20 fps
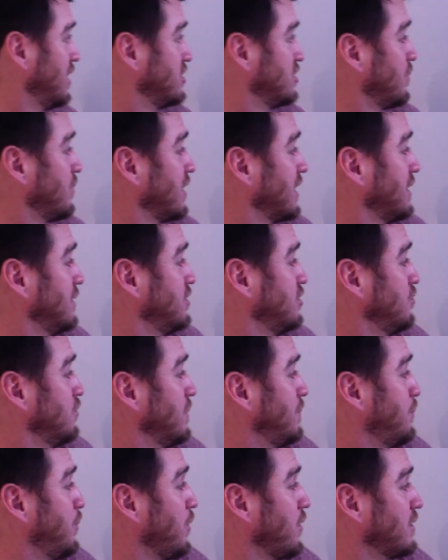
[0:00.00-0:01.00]
So we're going to do
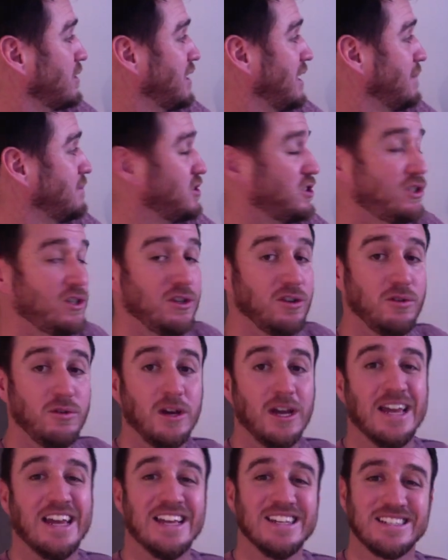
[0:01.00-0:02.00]
report times
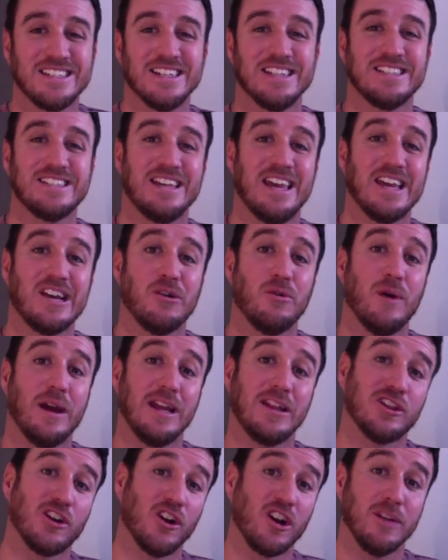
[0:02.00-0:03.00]
two is going to take
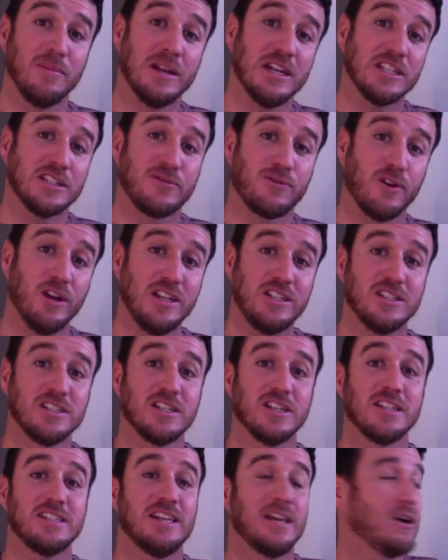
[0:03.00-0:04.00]
away 30 minutes for each, is
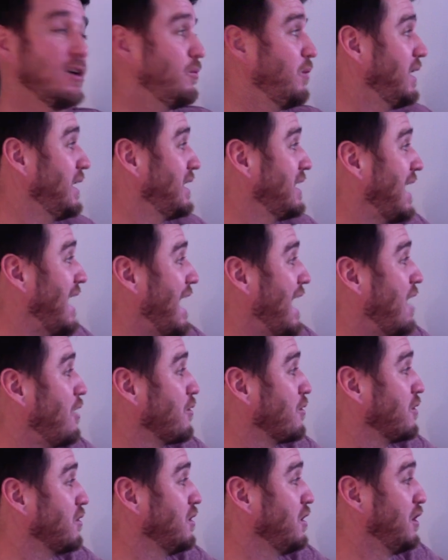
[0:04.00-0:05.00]
going to take away an
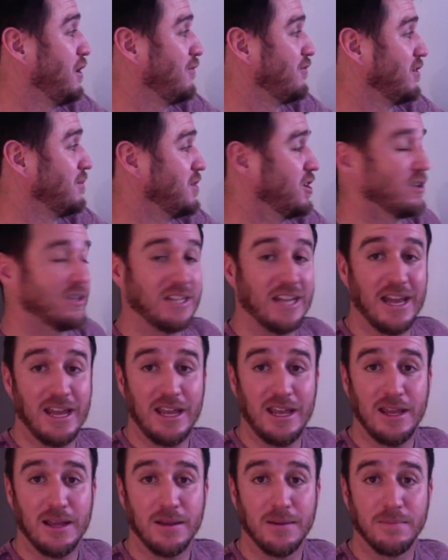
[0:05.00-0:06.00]
hour from your
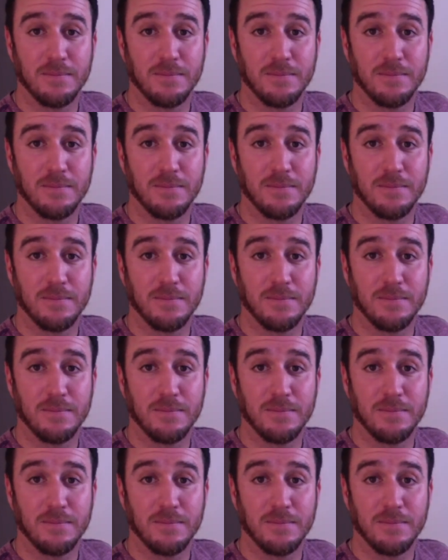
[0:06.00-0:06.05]
day.